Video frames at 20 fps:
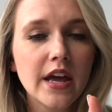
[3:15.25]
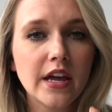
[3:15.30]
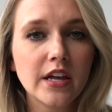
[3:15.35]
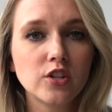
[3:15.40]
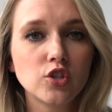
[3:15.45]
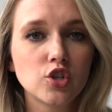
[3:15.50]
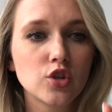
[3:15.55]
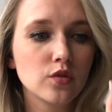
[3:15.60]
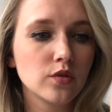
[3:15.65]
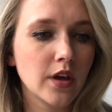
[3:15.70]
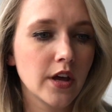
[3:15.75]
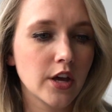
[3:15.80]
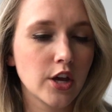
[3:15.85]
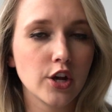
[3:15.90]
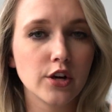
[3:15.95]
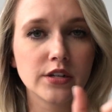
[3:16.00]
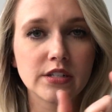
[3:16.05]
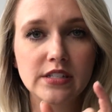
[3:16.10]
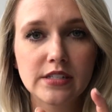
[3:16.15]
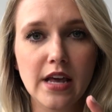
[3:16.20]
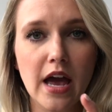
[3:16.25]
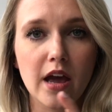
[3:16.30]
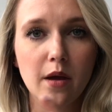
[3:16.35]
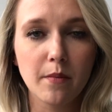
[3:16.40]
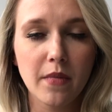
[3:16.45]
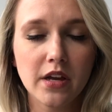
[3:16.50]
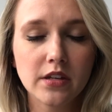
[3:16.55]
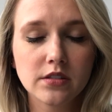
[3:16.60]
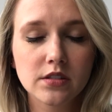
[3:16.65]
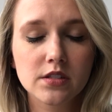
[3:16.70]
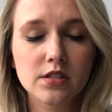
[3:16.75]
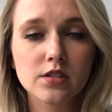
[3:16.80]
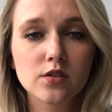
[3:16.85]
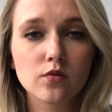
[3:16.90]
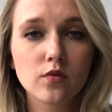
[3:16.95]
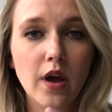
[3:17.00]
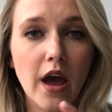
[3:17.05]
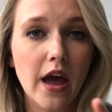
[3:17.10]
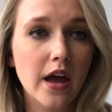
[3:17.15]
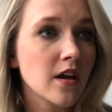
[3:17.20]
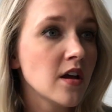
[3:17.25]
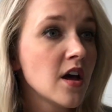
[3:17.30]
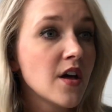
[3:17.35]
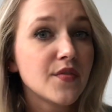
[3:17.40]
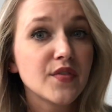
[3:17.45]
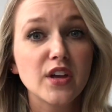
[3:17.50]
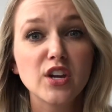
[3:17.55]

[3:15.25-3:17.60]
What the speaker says: into your segments, okay?